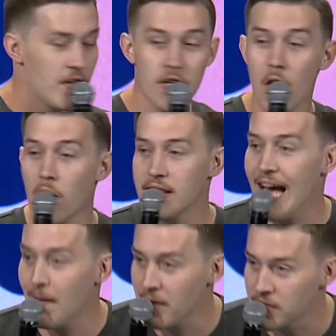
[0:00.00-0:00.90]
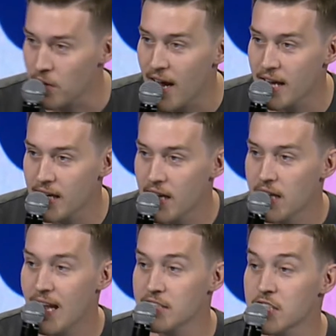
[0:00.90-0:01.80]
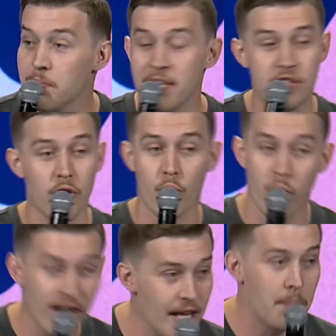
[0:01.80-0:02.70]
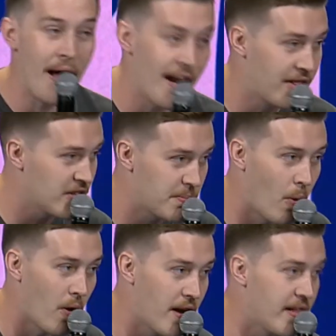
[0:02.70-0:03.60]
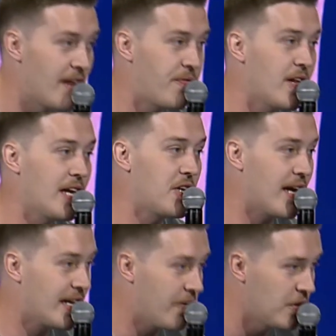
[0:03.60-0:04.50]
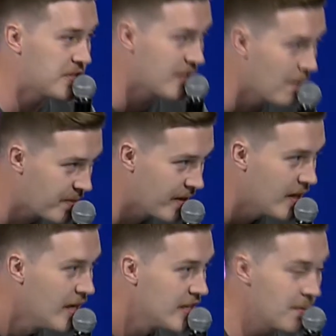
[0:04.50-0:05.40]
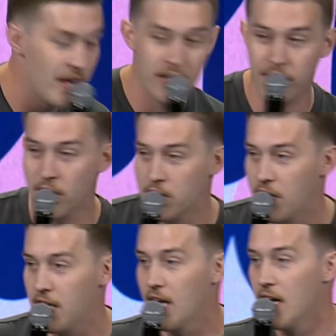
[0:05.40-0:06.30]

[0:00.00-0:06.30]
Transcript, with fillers: You know what that means, right? That just means you're really bad at the sport, and they feel like you gotta give you something to make you feel good.